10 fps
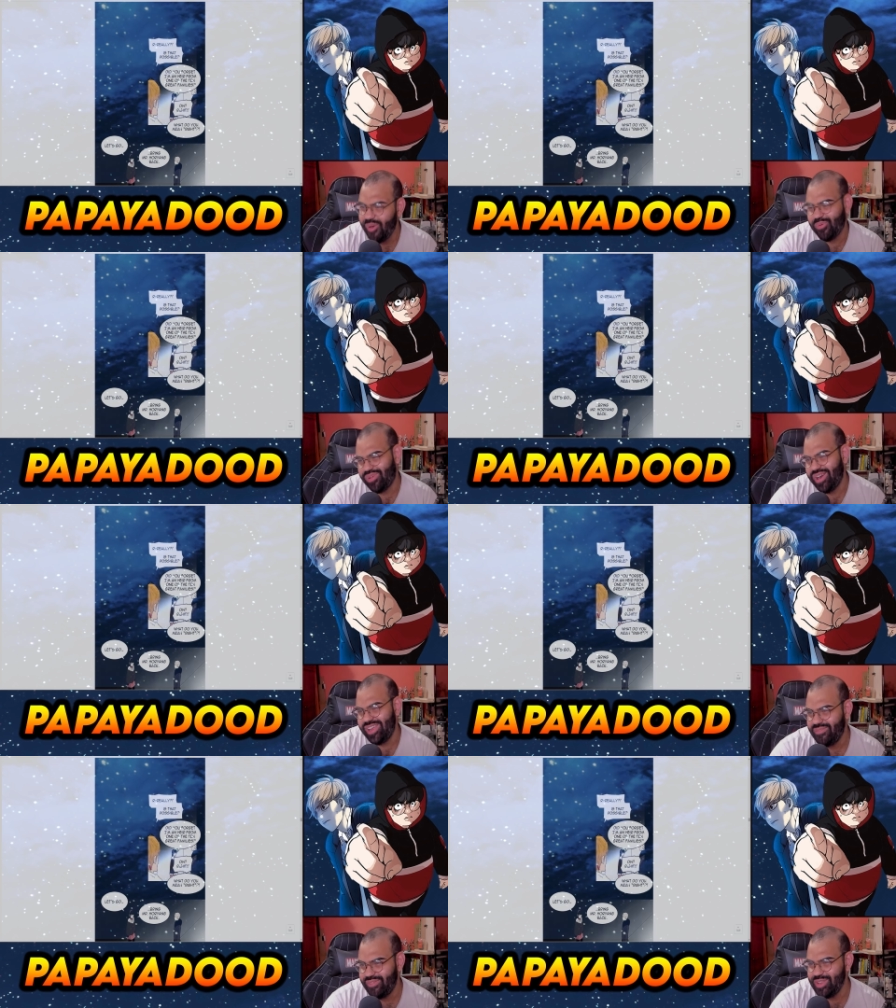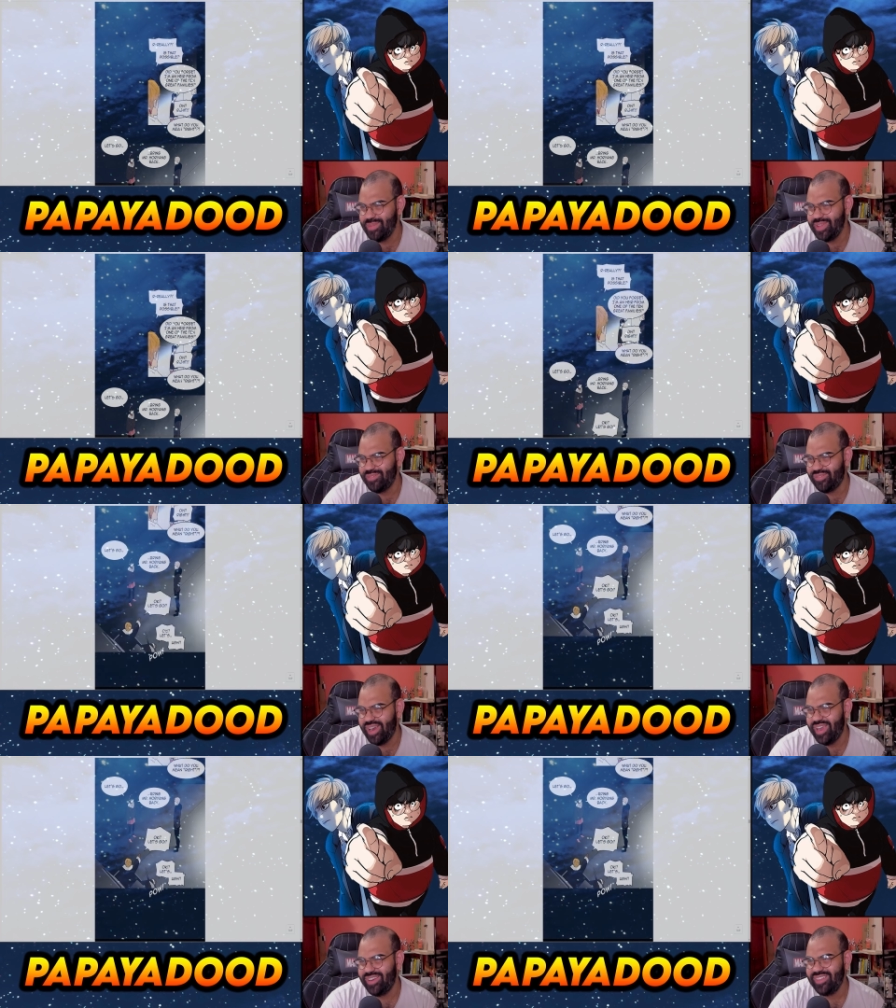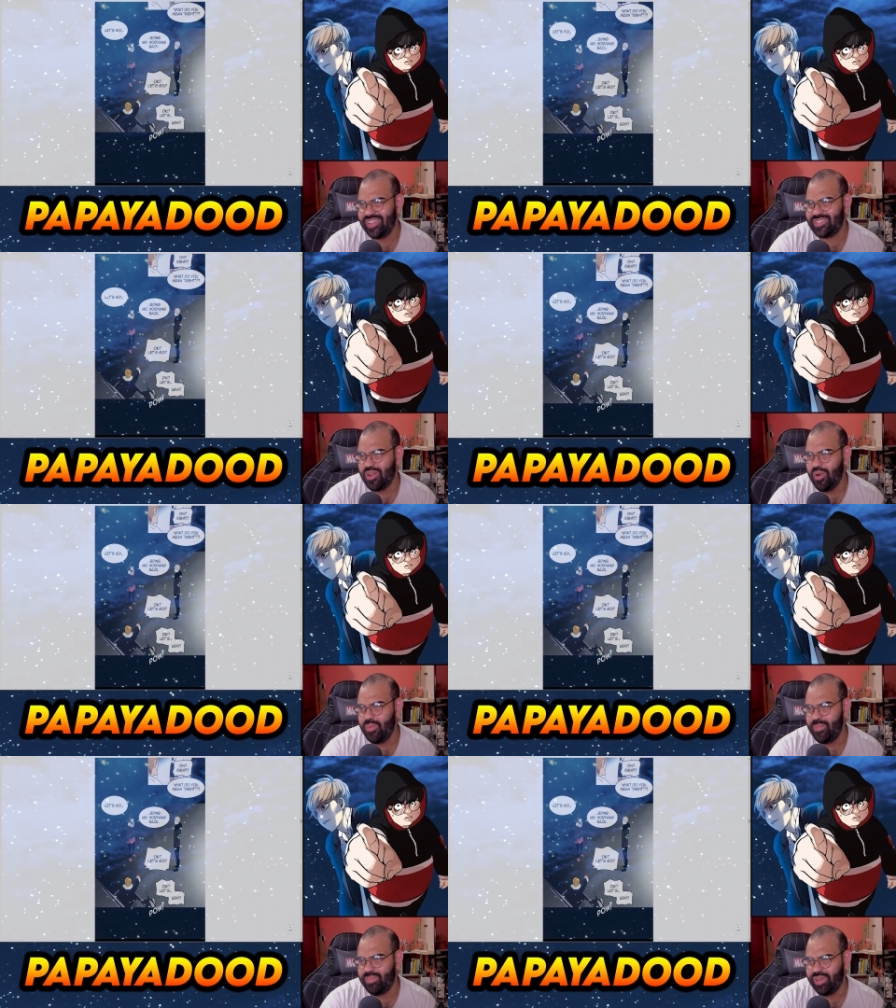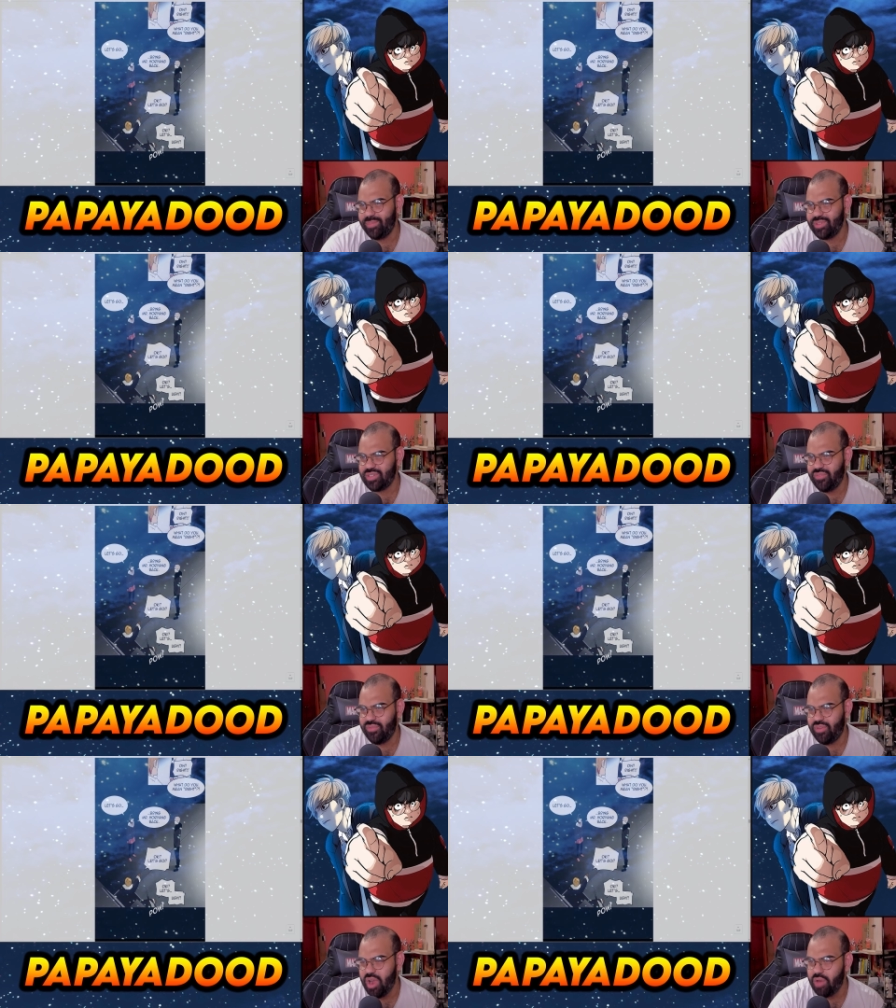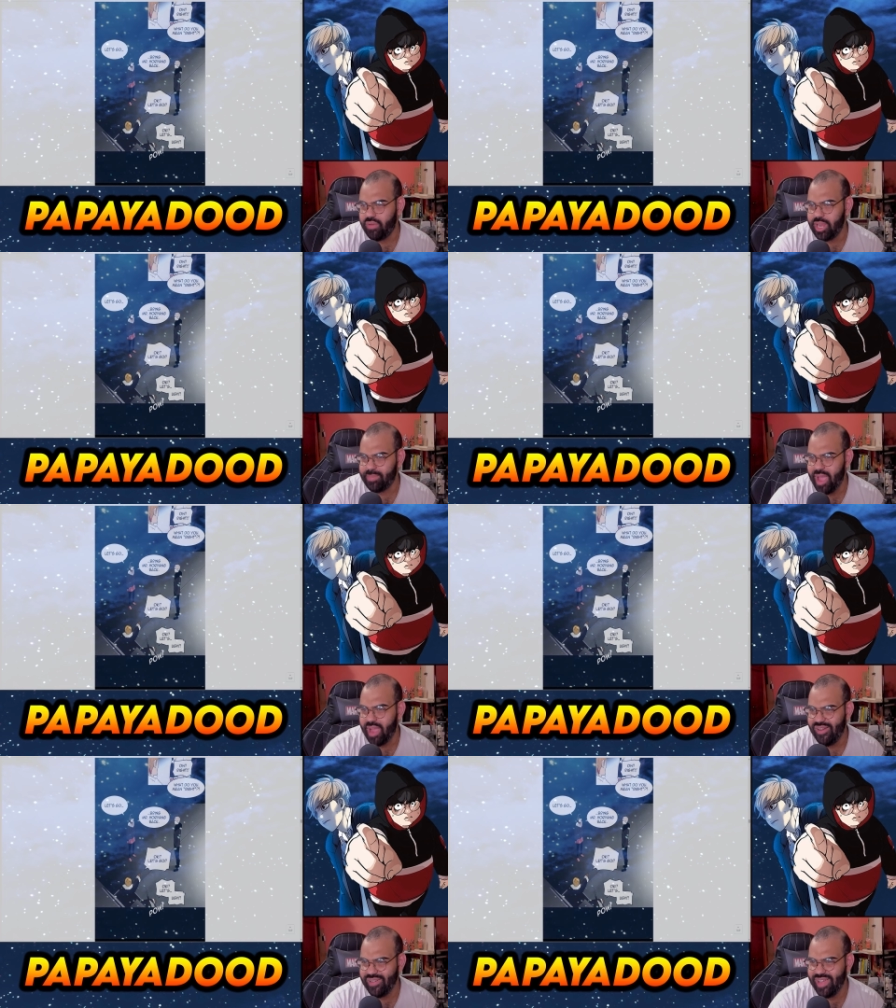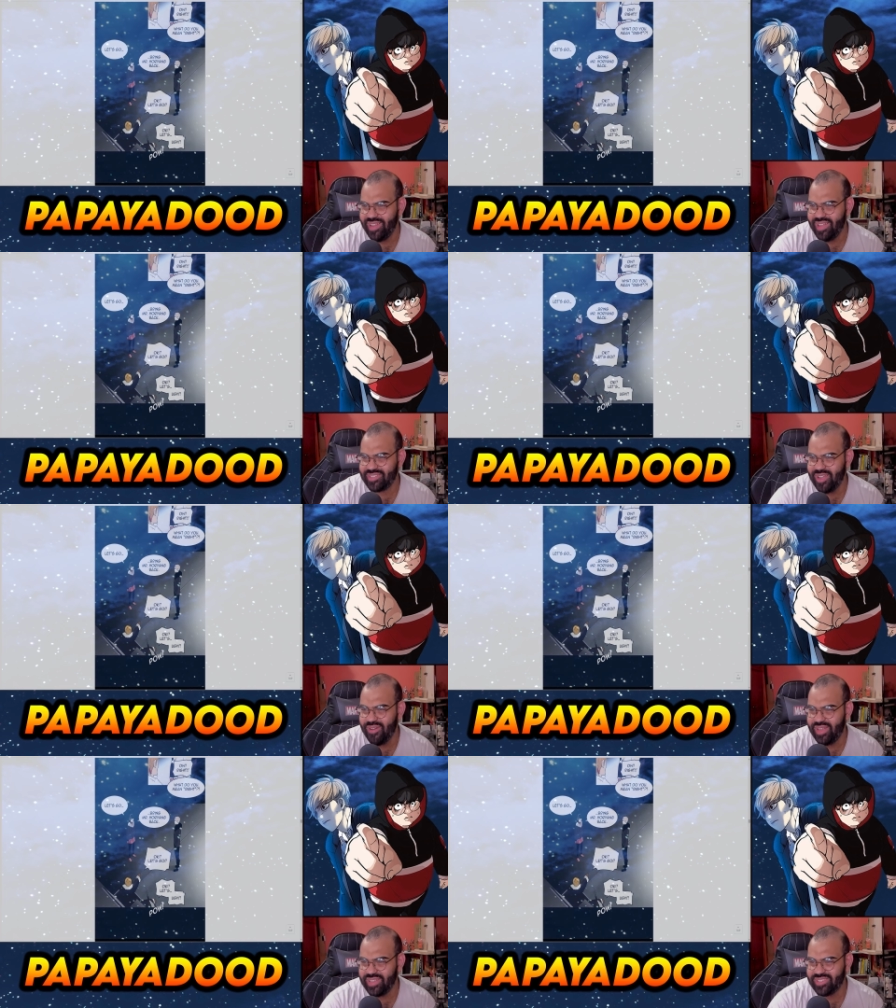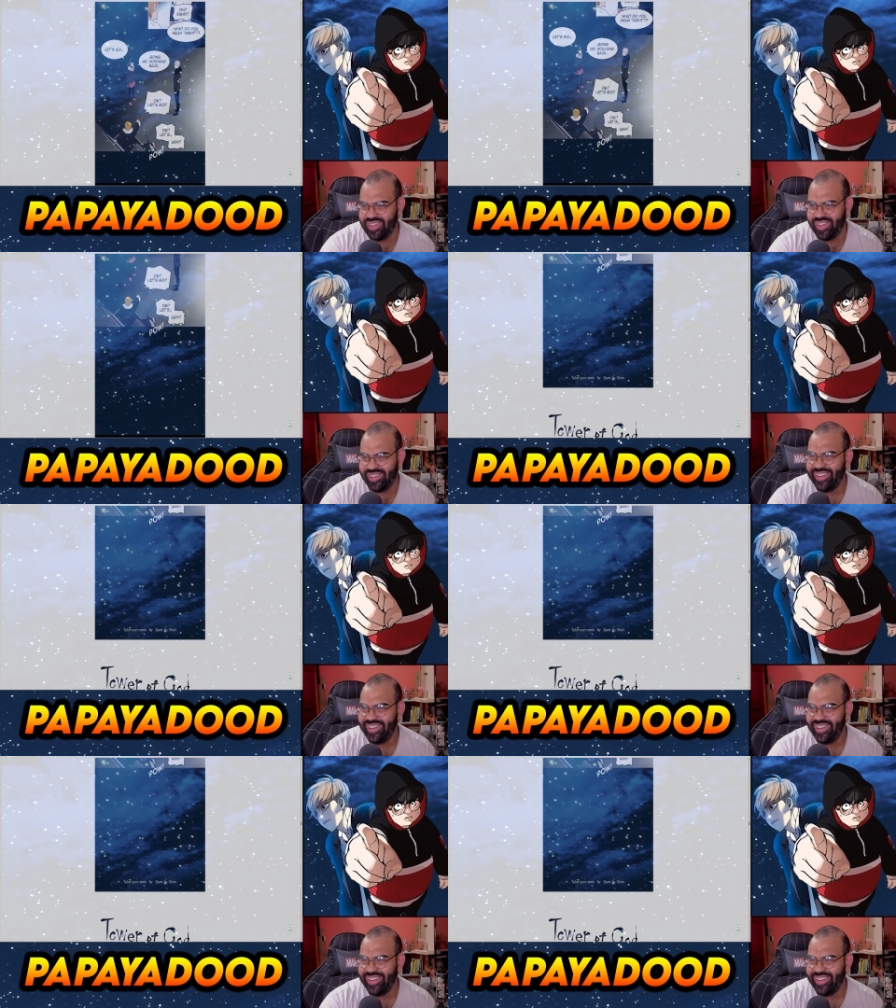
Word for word: Oh, right. What do you mean, right? Let's go bring Mister Horang back. Okay, let's go. Let's... Ugh.